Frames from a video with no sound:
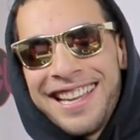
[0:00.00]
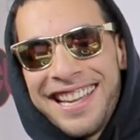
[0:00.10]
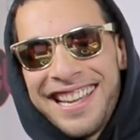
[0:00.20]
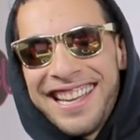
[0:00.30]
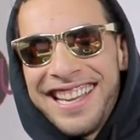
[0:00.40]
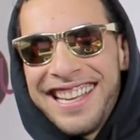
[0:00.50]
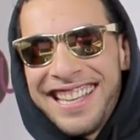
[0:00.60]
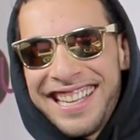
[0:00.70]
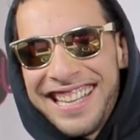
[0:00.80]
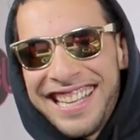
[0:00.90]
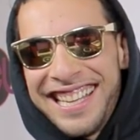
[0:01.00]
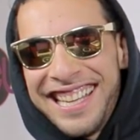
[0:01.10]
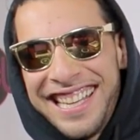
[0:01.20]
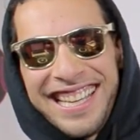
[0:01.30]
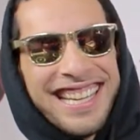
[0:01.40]

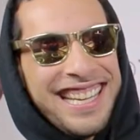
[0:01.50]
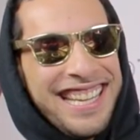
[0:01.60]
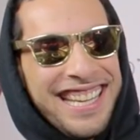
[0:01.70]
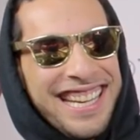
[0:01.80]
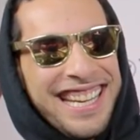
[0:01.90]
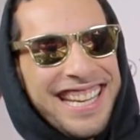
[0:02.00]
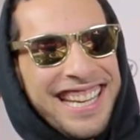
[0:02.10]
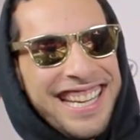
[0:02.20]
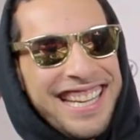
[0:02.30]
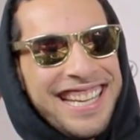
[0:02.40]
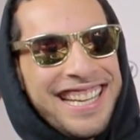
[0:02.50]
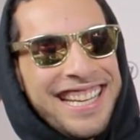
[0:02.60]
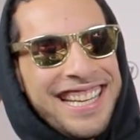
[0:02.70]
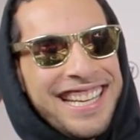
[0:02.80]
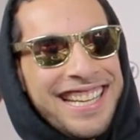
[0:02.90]

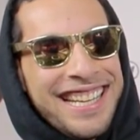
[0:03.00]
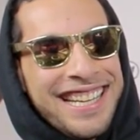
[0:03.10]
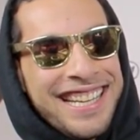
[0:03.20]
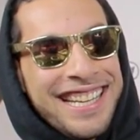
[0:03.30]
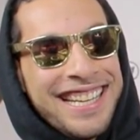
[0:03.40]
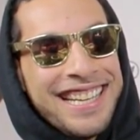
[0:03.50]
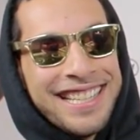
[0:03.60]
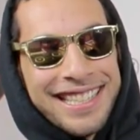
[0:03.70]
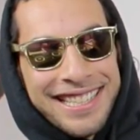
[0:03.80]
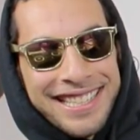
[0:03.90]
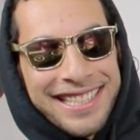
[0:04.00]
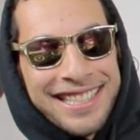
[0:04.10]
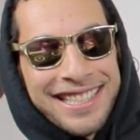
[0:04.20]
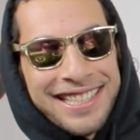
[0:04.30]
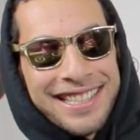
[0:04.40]

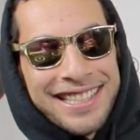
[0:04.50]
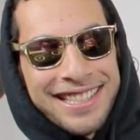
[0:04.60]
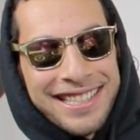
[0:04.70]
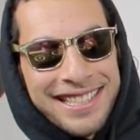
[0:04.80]
(silent)